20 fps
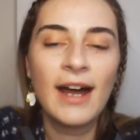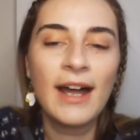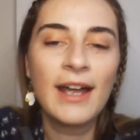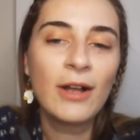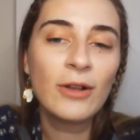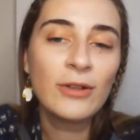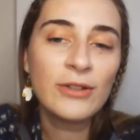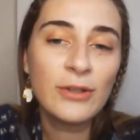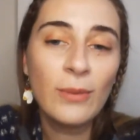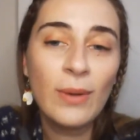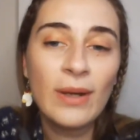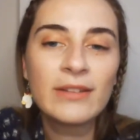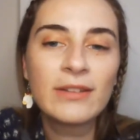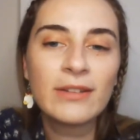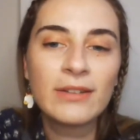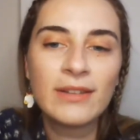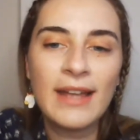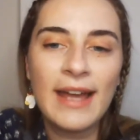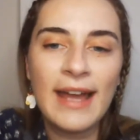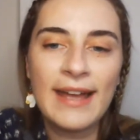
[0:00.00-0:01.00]
I also
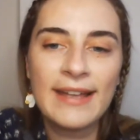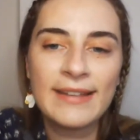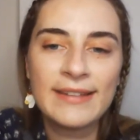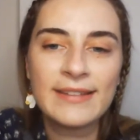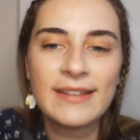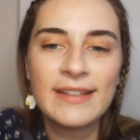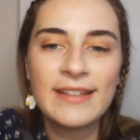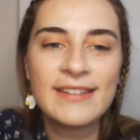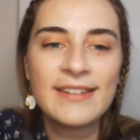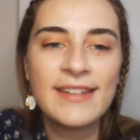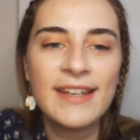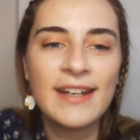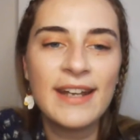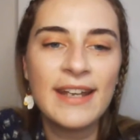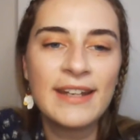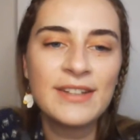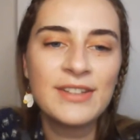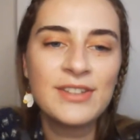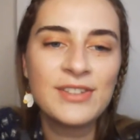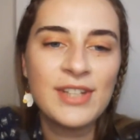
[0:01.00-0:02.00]
wanted to ask, is there
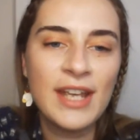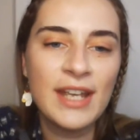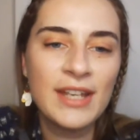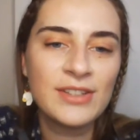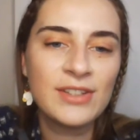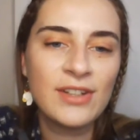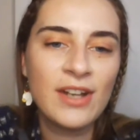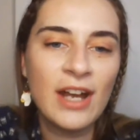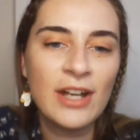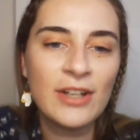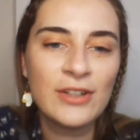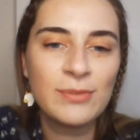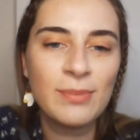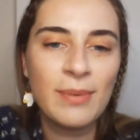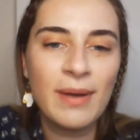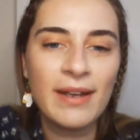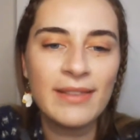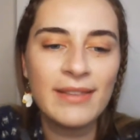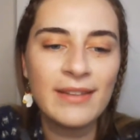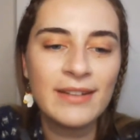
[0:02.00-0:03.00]
any change
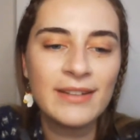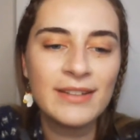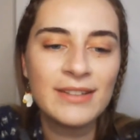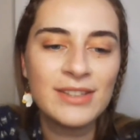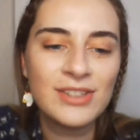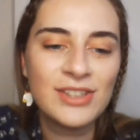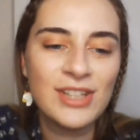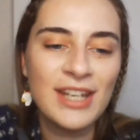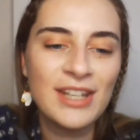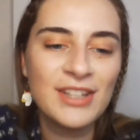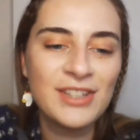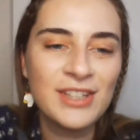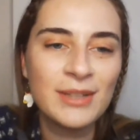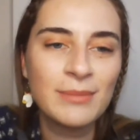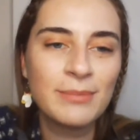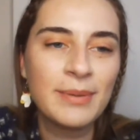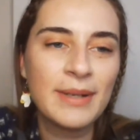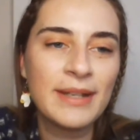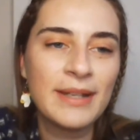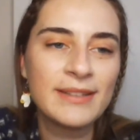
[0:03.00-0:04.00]
caused by the
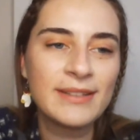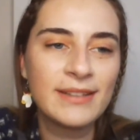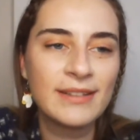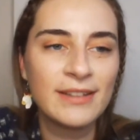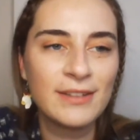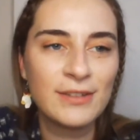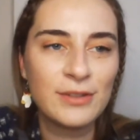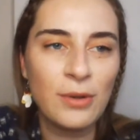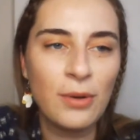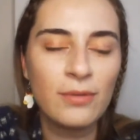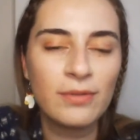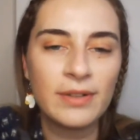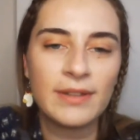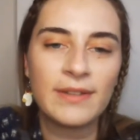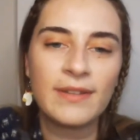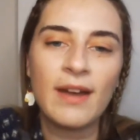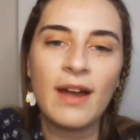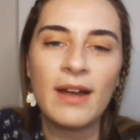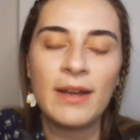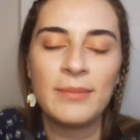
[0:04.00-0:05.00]
changing presidents over
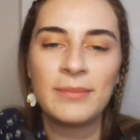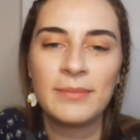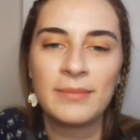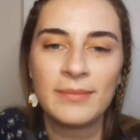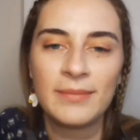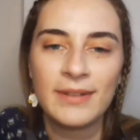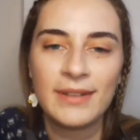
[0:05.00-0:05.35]
time?